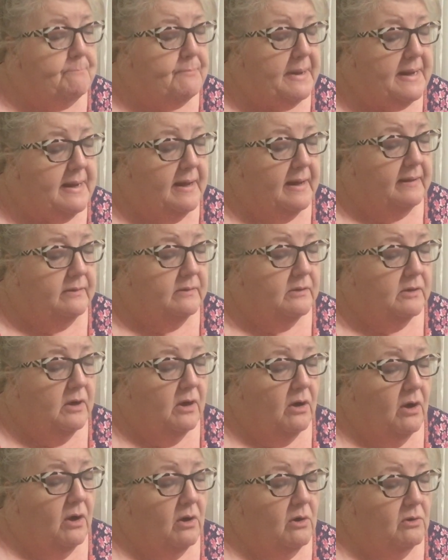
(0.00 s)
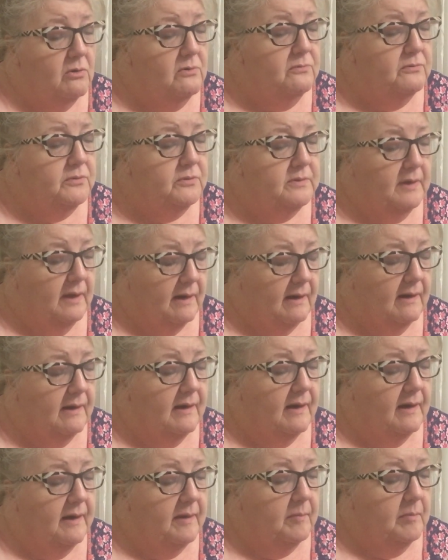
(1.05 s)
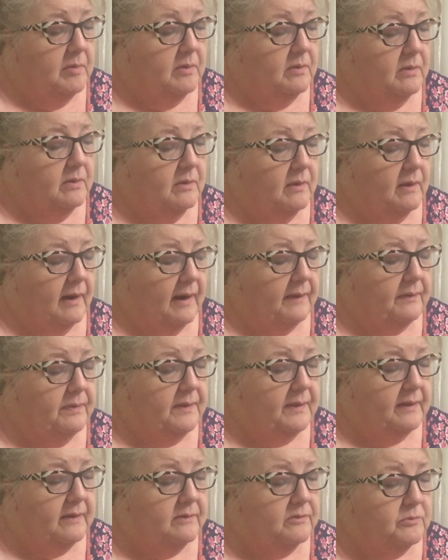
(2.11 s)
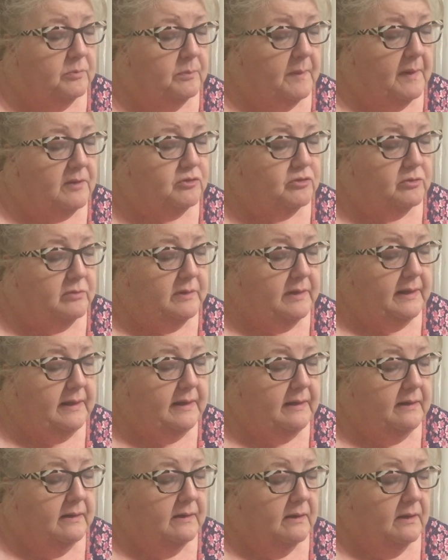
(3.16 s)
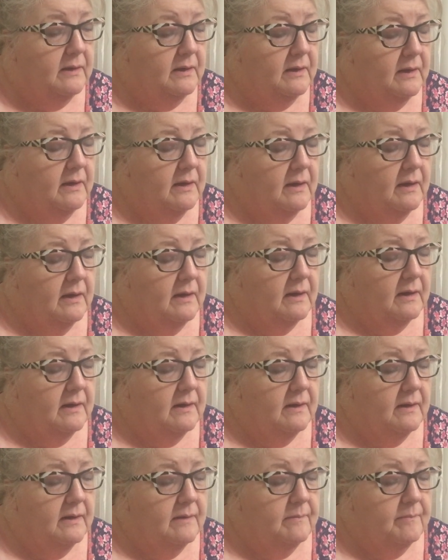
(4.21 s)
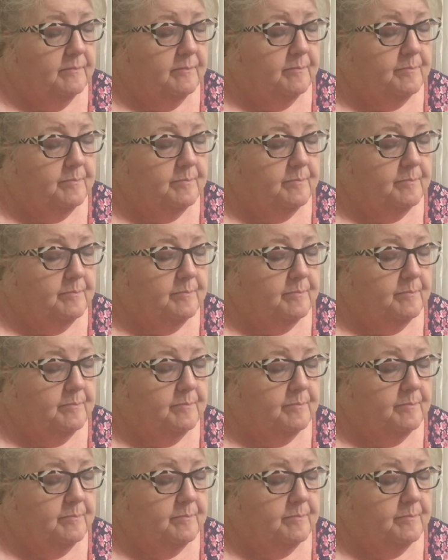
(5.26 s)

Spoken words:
But over time, I think especially, I